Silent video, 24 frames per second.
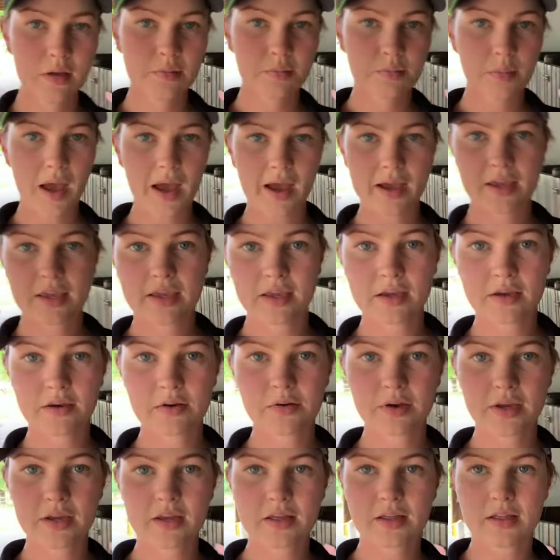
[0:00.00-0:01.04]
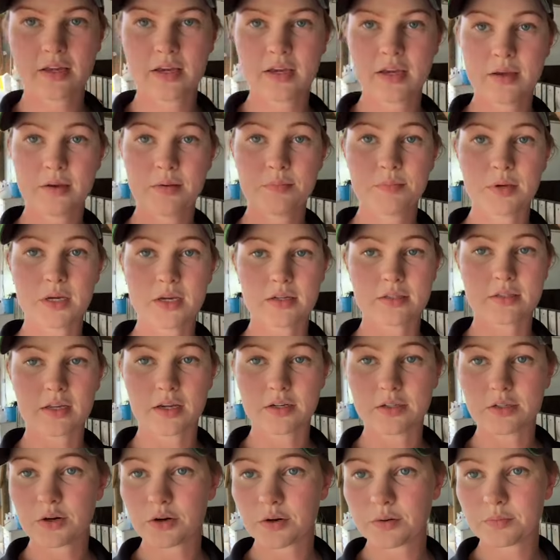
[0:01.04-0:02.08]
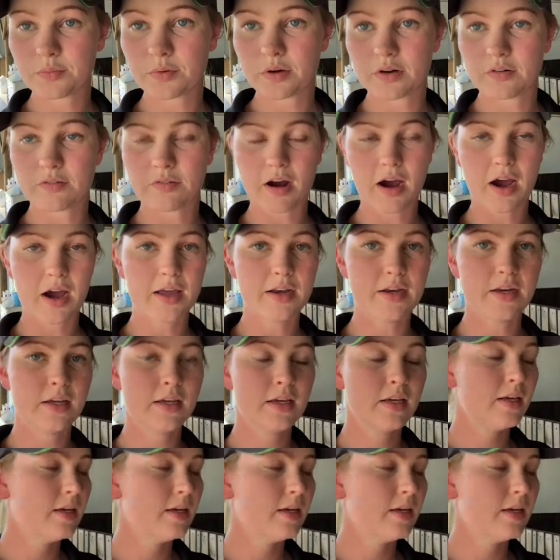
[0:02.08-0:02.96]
packing quickly because I don't want to ride